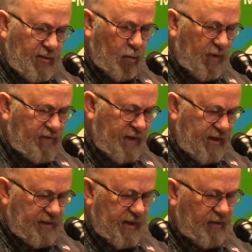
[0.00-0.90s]
We've
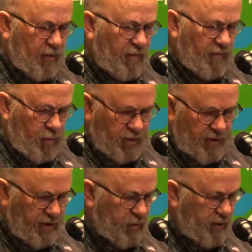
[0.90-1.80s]
taken that over, and we're
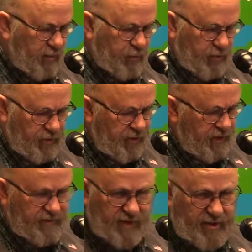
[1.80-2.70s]
going to go in and put an
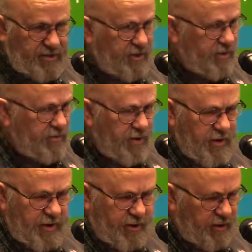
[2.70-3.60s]
HVAC
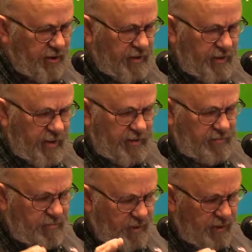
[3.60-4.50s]
unit in it and